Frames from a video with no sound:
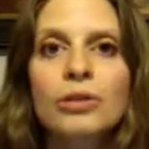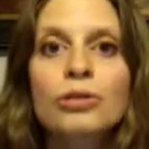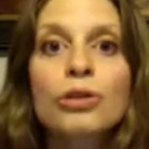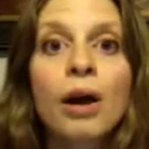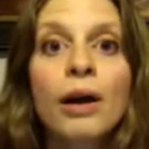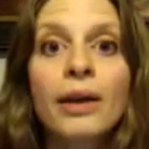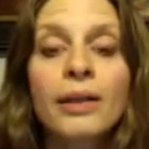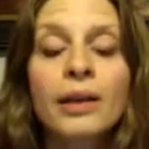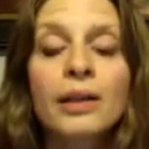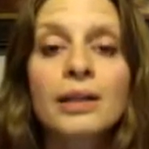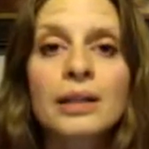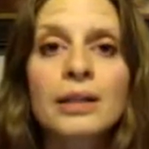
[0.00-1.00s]
drawing that
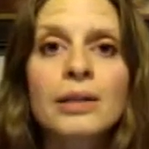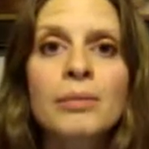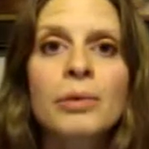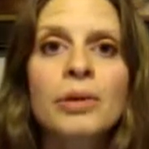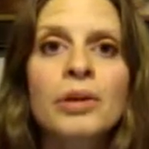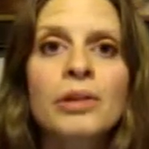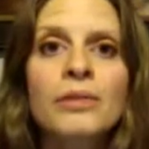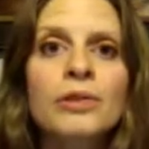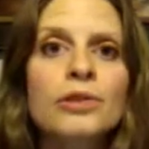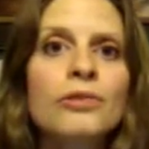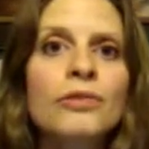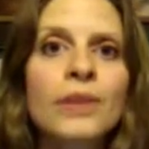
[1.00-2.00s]
he did, the more
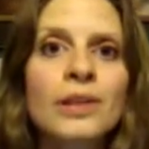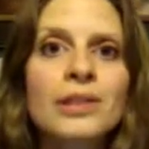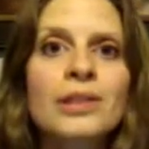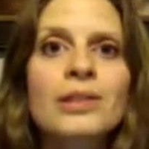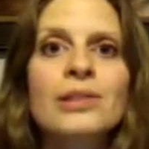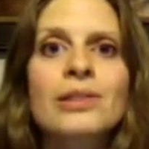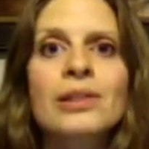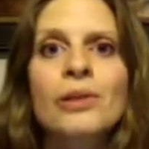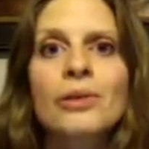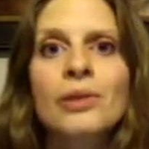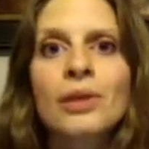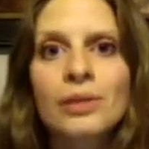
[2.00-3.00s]
individual faces, the
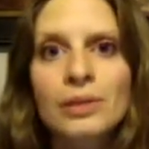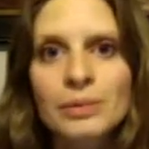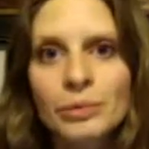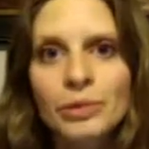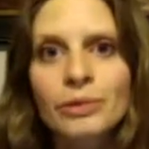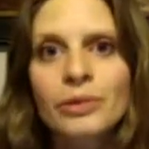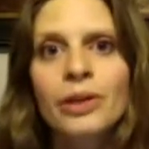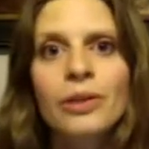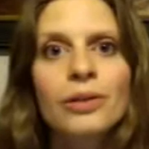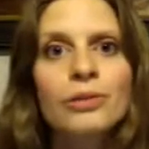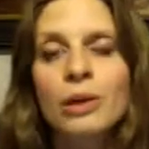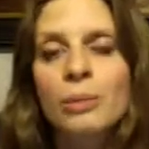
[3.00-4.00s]
clothing looks more real,
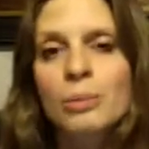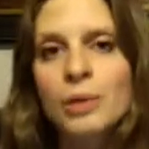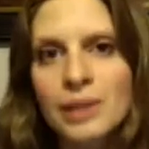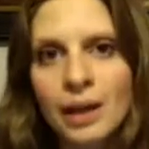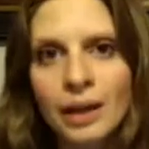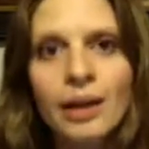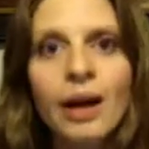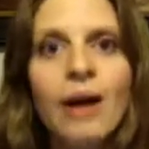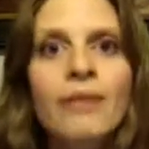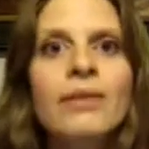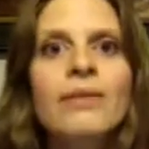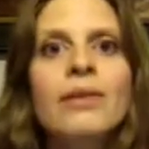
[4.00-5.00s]
the draperies hanging
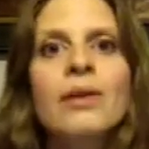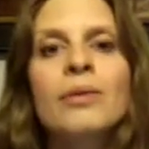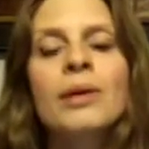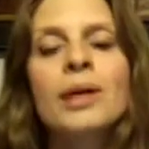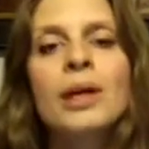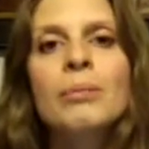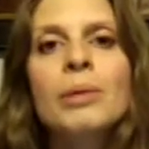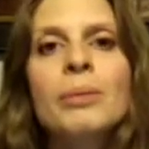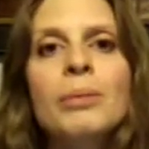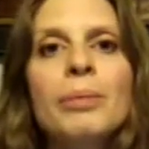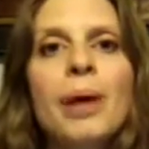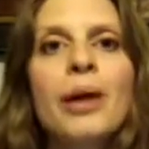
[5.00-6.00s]
off the
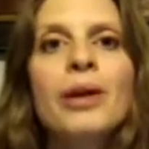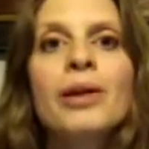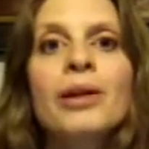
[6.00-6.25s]
people better.